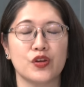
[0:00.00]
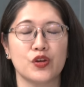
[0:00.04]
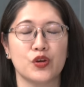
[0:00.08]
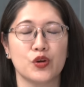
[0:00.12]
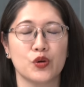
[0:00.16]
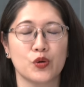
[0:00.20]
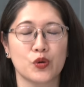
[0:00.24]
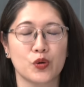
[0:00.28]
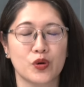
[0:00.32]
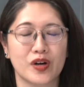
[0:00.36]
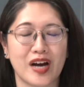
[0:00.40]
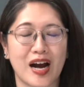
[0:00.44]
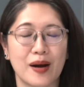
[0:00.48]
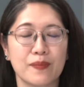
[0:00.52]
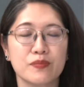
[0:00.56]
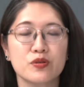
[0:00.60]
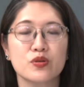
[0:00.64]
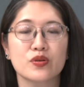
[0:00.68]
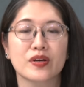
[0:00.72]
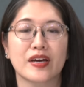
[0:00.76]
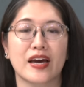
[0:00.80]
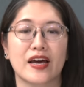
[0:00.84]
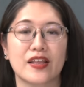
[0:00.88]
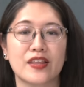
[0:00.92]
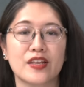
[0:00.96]
you come
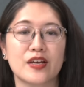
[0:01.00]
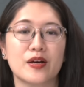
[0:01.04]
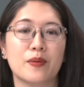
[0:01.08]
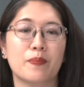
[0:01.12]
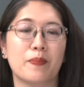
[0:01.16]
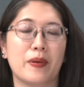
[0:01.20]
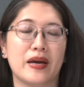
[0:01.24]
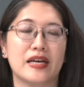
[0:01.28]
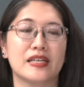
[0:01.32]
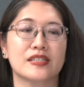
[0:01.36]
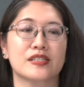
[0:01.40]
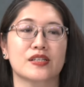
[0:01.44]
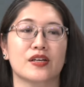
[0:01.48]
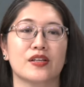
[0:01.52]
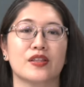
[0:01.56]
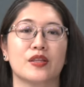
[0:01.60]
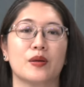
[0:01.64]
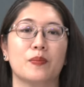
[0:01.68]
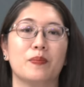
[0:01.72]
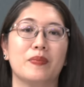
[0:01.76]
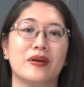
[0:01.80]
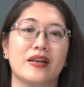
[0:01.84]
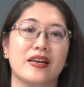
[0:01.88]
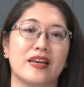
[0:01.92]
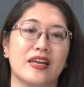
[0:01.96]
together based on
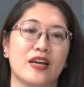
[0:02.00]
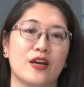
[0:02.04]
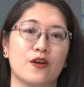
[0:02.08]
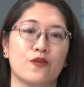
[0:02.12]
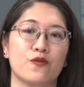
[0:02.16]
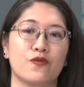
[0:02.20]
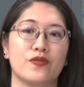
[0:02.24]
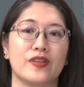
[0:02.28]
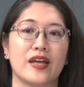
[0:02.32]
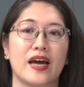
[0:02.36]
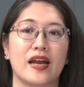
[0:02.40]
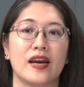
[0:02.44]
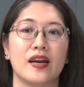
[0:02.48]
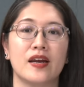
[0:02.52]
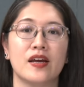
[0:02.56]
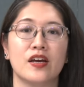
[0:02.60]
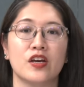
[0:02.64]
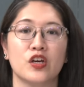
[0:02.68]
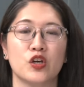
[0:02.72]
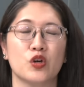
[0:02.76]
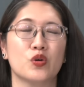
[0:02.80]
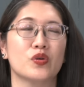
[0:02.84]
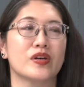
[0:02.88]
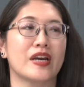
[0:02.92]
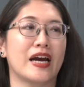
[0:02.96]
the belief that
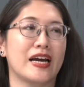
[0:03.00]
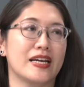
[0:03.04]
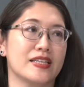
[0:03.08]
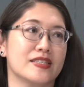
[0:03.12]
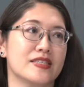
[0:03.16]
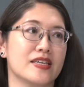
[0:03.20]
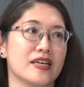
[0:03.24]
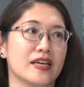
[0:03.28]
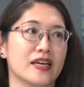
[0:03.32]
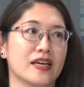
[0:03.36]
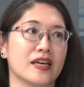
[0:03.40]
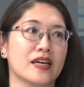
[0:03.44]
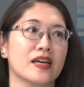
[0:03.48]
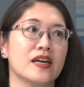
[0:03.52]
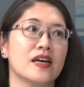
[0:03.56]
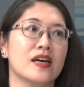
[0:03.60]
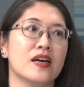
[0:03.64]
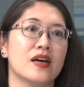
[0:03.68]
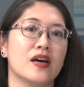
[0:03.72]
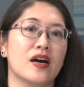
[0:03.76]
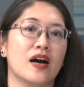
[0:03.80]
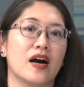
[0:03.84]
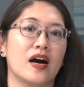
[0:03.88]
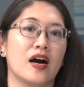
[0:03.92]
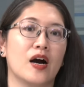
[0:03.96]
uniting
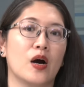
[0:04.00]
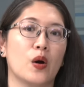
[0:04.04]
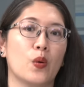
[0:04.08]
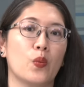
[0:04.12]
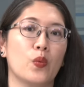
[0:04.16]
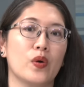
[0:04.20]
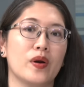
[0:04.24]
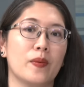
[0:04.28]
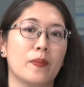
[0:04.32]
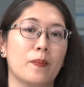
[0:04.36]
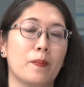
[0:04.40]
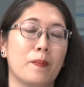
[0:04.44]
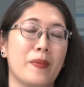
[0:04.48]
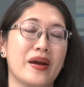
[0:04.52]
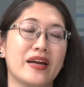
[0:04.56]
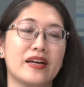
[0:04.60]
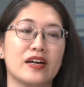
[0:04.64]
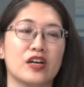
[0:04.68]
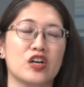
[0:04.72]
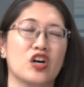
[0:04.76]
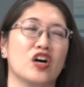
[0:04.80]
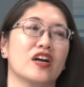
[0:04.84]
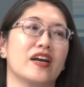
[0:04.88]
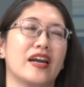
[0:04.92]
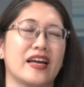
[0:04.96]
would make
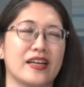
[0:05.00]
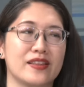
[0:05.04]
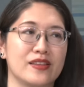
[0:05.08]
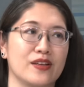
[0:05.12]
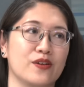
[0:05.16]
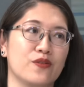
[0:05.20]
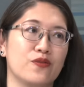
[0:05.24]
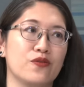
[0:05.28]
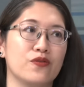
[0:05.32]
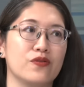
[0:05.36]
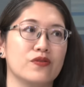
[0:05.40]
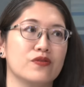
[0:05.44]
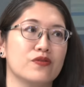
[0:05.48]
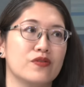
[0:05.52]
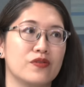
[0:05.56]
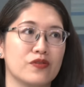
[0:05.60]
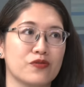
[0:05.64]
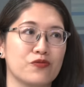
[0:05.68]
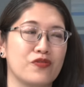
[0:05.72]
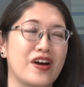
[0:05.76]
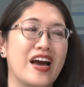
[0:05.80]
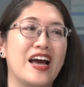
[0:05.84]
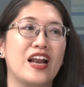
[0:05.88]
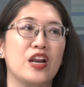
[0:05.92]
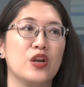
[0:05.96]
a collective
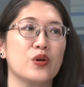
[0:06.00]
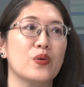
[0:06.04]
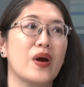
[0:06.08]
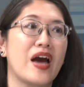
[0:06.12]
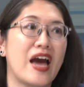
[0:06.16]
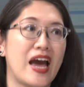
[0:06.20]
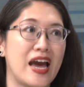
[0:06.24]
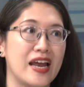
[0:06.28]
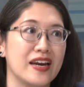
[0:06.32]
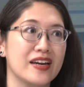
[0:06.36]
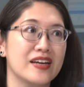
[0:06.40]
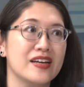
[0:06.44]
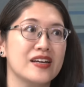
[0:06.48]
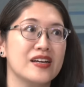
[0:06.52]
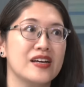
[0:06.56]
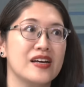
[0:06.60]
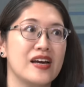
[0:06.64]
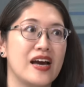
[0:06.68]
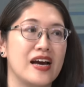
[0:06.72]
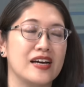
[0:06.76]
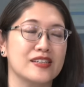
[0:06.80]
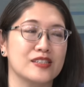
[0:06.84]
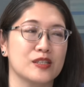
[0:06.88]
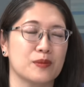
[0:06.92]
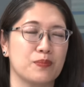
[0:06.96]
value add
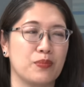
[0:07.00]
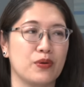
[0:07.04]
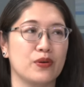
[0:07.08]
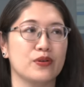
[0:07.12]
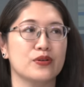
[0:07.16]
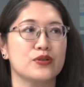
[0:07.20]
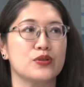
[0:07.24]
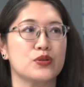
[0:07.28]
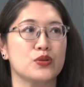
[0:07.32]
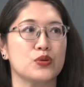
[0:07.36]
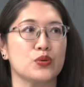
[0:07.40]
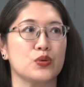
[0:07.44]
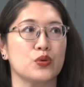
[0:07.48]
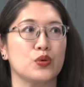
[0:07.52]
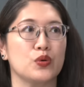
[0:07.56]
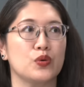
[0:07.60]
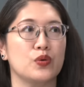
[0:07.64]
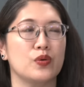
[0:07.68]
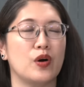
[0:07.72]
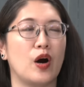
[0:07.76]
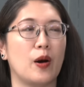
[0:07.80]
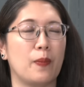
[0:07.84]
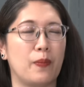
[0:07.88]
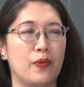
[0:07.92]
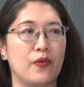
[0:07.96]
as opposed to
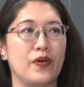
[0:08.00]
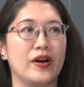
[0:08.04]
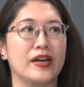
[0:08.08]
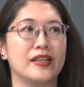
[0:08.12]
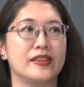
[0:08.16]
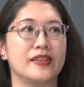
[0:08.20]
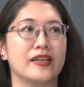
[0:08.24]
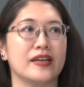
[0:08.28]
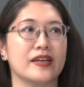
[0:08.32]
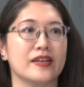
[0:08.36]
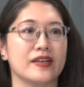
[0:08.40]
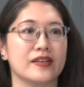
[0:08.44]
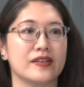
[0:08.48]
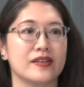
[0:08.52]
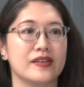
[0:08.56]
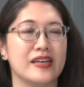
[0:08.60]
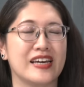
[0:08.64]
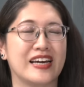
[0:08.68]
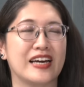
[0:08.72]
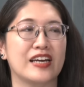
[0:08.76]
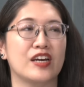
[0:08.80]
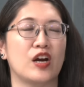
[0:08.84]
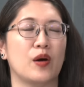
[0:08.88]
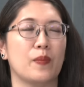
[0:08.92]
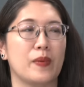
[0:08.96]
operating
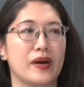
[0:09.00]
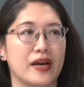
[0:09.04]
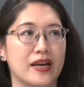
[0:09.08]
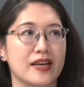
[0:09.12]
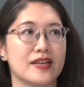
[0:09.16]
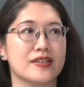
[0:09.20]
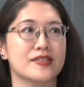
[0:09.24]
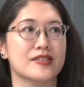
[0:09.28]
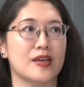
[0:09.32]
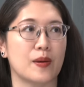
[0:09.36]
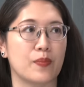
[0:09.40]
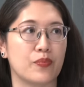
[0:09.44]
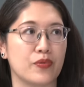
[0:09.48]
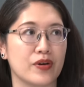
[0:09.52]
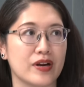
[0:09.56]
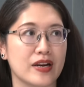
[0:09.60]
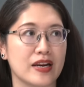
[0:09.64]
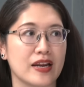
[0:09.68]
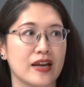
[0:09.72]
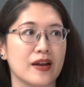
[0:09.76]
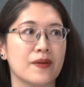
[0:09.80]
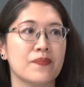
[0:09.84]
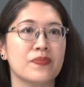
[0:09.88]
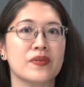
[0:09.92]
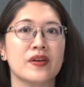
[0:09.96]
economically
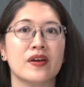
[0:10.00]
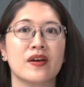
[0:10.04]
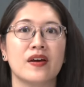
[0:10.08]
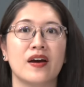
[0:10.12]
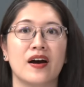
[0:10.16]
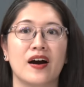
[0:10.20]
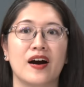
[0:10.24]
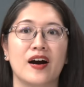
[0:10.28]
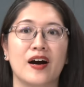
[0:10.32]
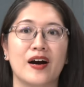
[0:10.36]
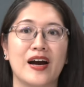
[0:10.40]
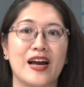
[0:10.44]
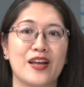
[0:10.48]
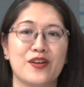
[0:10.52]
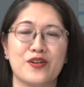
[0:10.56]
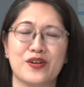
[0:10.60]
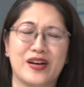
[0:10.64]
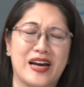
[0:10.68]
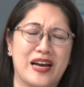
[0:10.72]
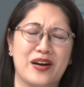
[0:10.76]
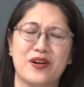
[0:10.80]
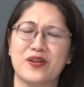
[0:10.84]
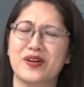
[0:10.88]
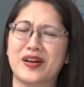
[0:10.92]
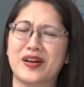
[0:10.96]
separately. And you
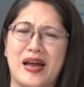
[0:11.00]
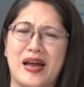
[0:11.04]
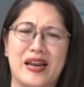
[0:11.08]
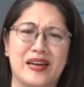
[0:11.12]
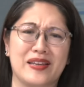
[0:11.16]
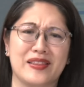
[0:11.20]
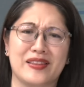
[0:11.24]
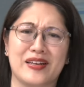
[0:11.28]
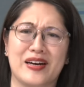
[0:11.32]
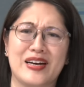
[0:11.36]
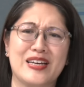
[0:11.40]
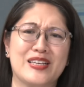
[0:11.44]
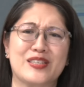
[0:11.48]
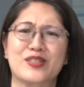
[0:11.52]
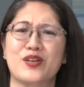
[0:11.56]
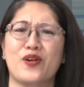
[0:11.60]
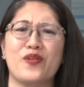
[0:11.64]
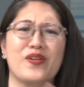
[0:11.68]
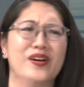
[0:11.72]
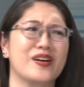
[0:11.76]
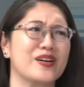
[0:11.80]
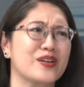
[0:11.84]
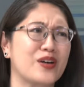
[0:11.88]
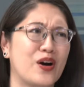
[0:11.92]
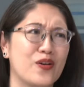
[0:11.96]
can at the
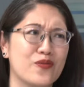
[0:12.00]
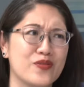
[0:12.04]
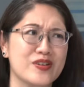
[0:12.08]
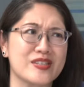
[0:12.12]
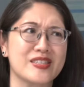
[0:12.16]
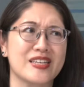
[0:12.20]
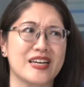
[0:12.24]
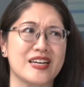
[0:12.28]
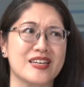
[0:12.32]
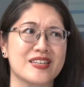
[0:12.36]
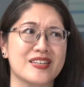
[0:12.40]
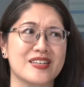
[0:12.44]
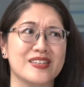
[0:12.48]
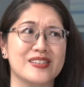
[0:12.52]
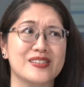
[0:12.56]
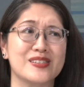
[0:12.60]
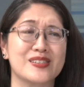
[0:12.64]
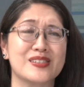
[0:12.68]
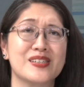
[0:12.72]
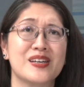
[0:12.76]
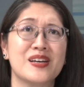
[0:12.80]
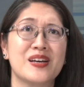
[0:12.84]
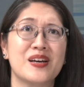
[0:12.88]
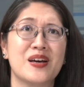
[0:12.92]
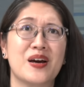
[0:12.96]
historical
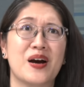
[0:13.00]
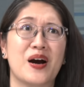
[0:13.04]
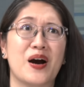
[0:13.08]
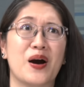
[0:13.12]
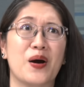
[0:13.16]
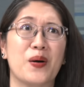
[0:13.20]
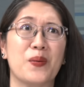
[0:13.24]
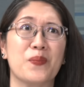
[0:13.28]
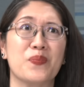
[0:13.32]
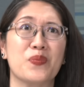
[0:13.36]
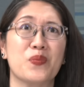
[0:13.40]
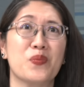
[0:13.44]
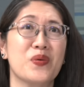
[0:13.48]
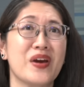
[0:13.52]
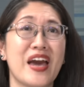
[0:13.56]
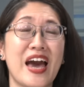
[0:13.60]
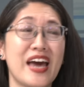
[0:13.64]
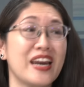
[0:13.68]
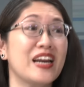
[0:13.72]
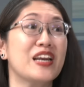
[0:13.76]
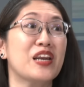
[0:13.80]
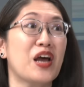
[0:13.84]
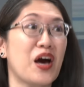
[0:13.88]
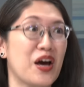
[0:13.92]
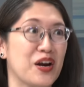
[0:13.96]
conversations. We
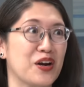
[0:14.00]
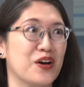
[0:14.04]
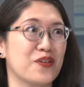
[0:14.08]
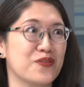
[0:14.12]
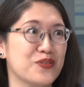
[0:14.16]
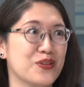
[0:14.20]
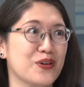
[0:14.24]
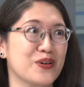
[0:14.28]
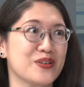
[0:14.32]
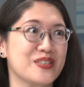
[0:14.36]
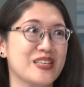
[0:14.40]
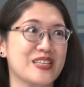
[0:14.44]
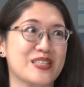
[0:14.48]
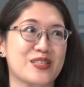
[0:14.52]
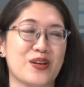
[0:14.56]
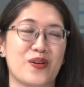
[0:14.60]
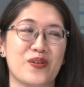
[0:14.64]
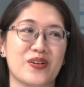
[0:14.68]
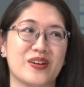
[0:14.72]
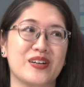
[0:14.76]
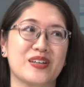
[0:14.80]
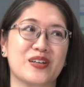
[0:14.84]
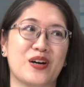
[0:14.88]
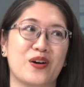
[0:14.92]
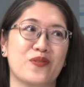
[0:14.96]
had a lot of those historical